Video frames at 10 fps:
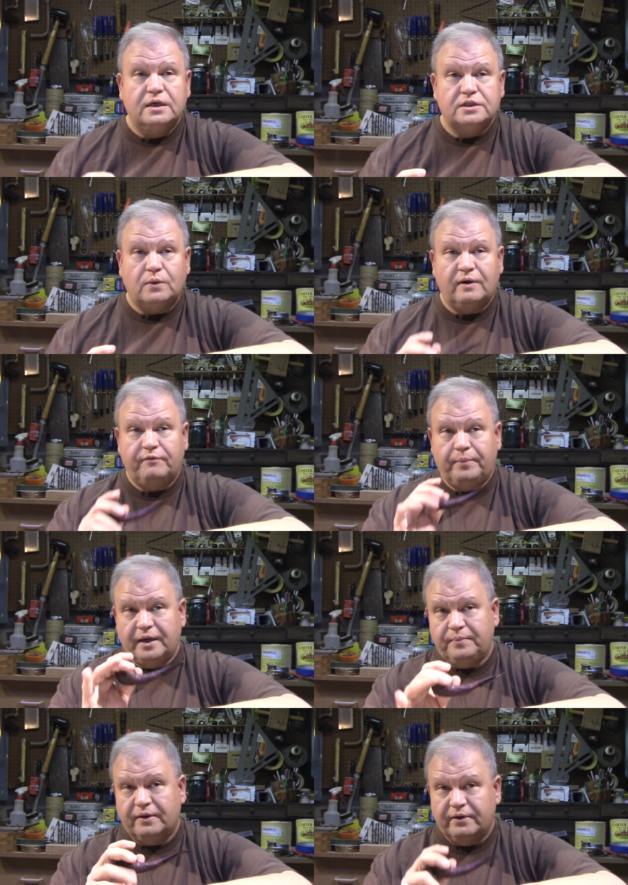So we'll have a
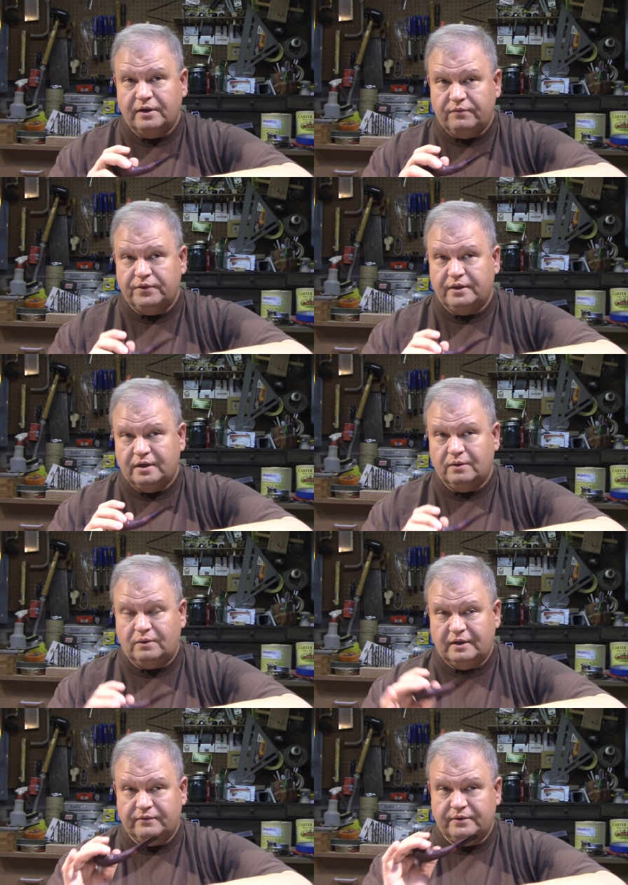pipe area over there, we'll
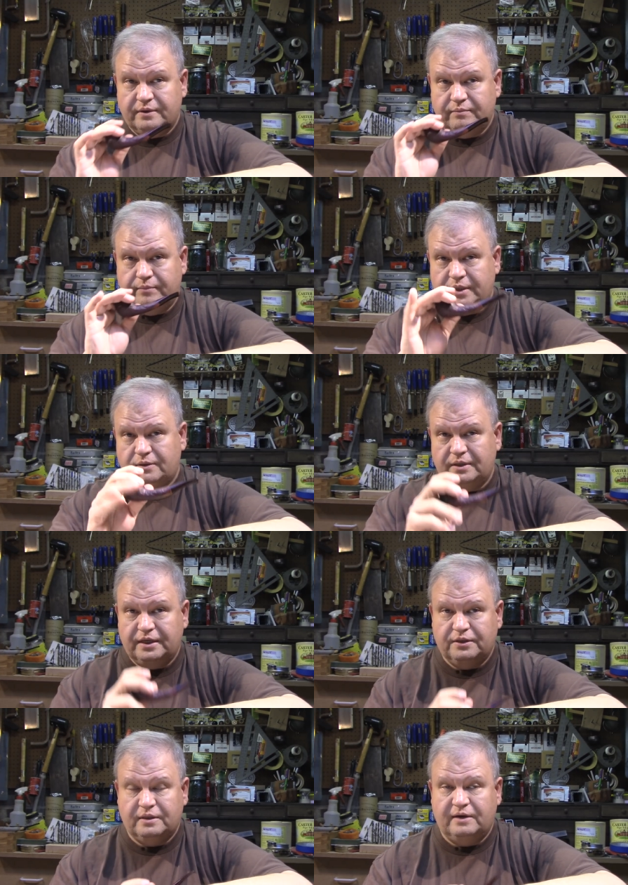have a metal
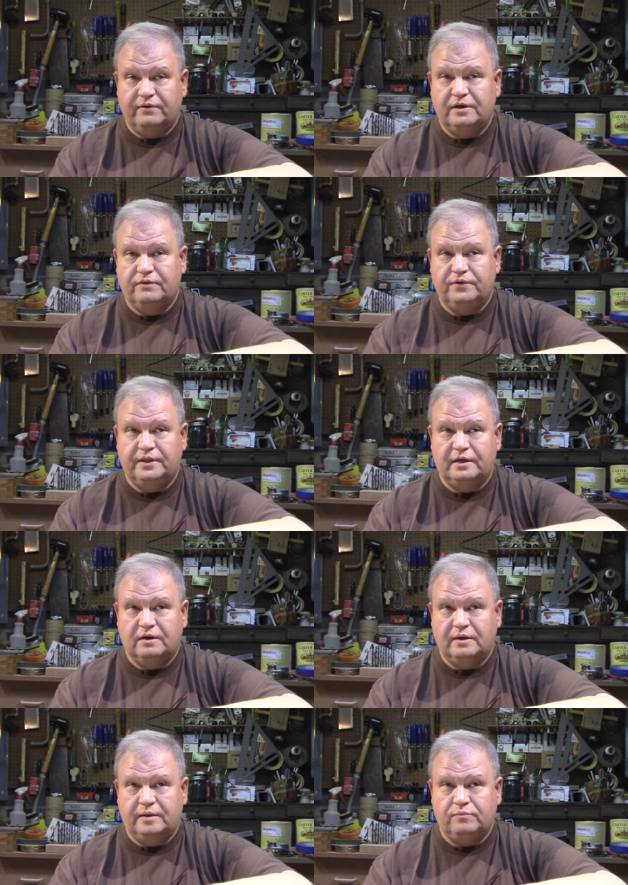lathe area over
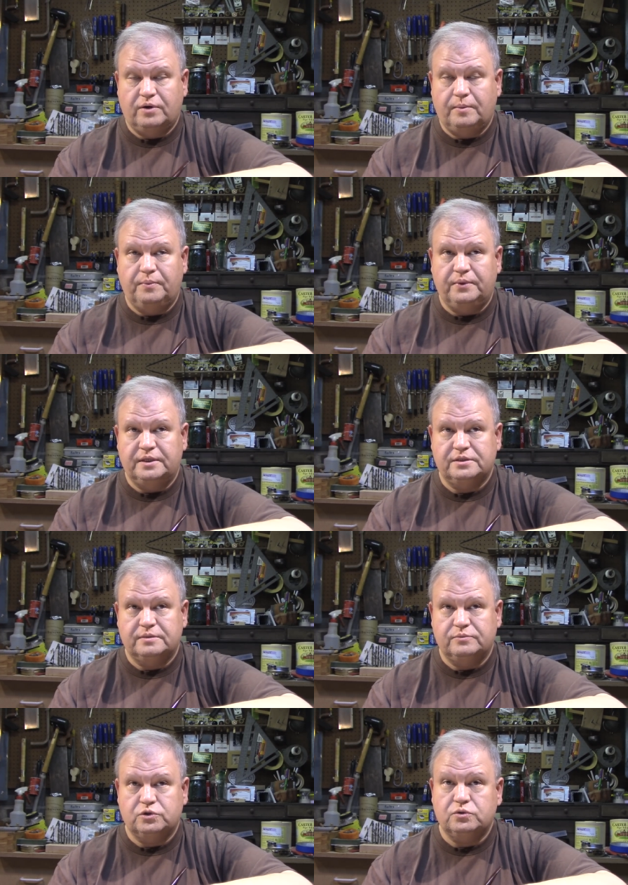there, and probably
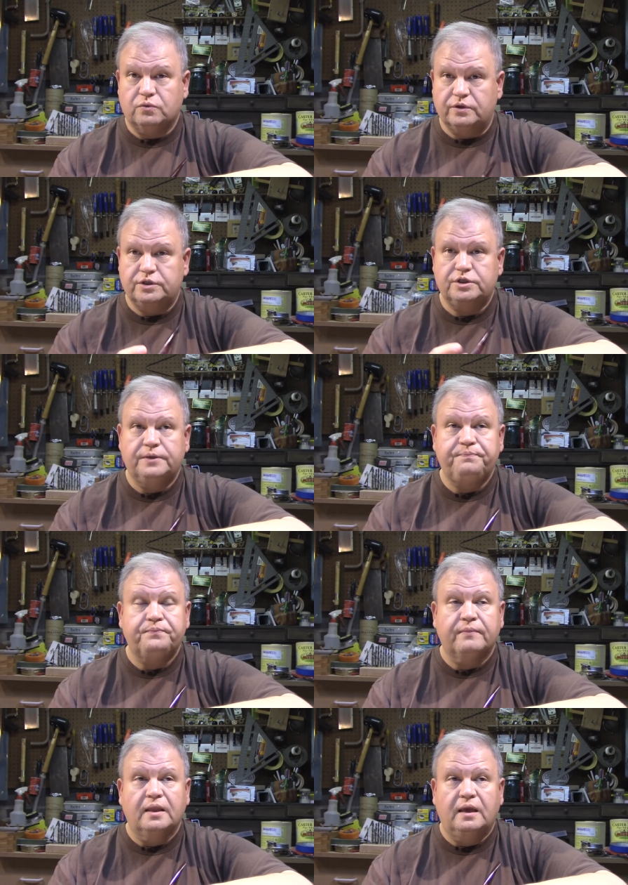some storage.
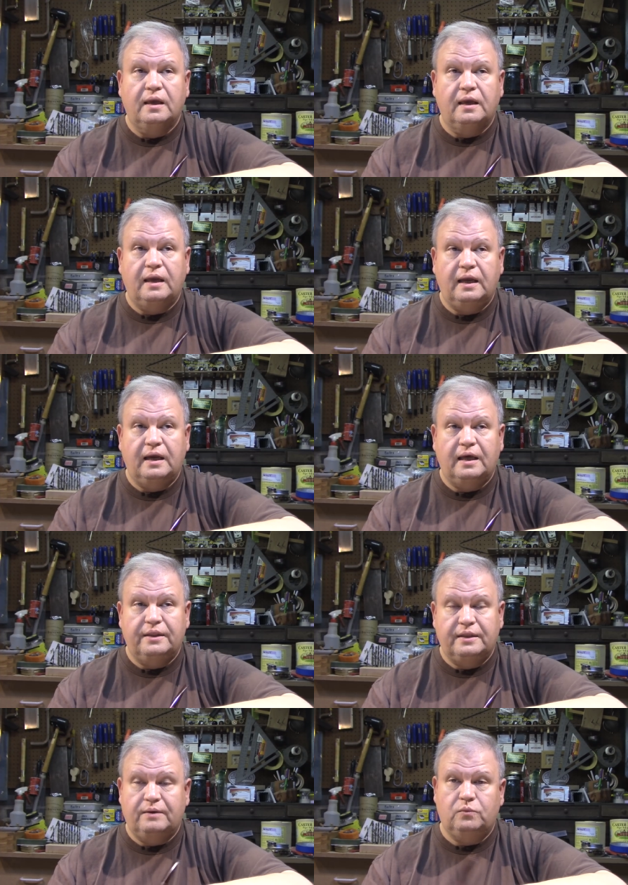
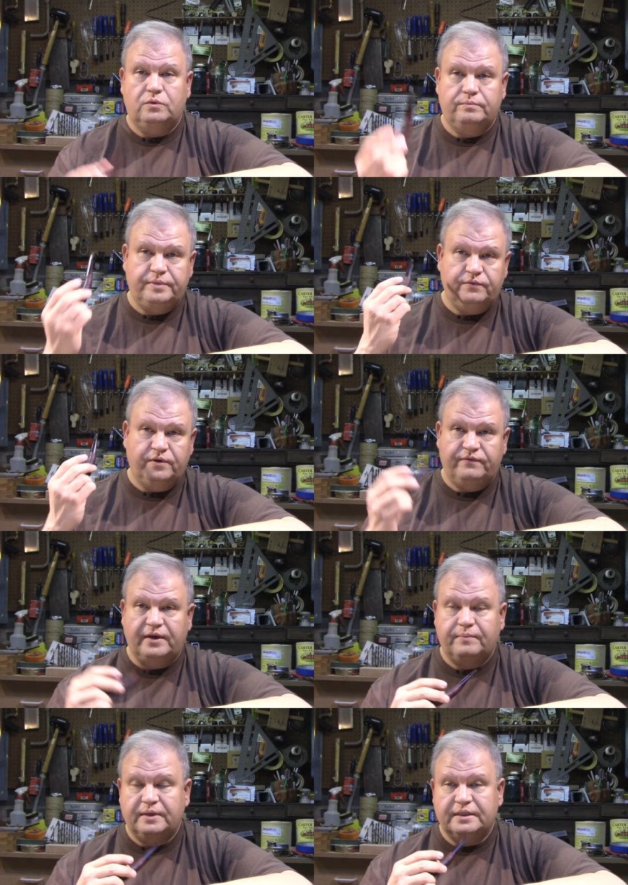And then we'll be
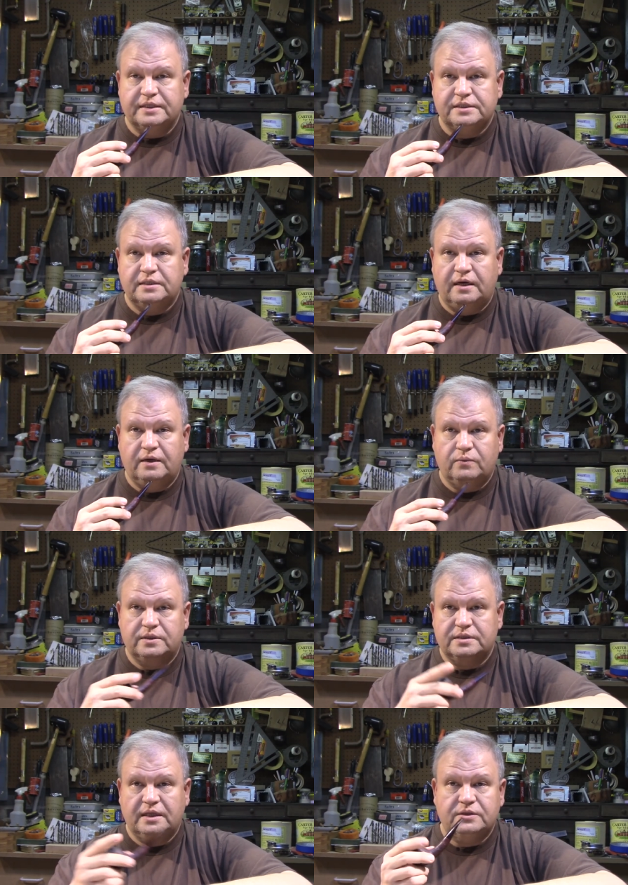revamping this side
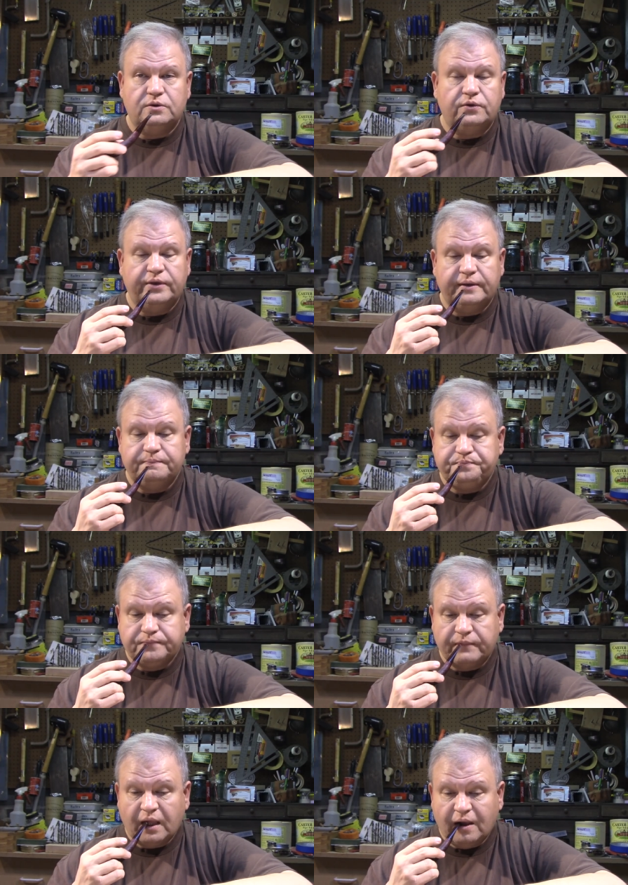once that's all done.
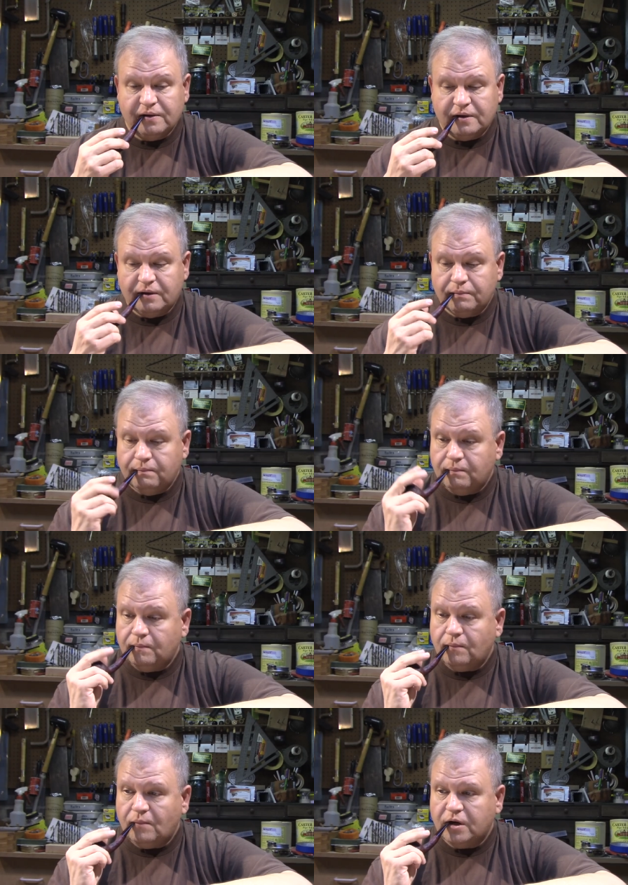So
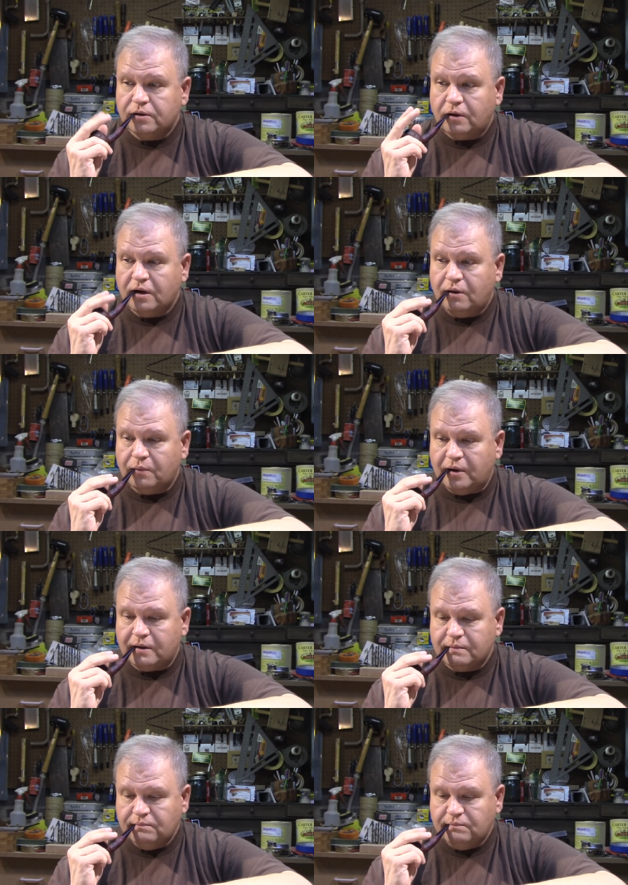it's all going well.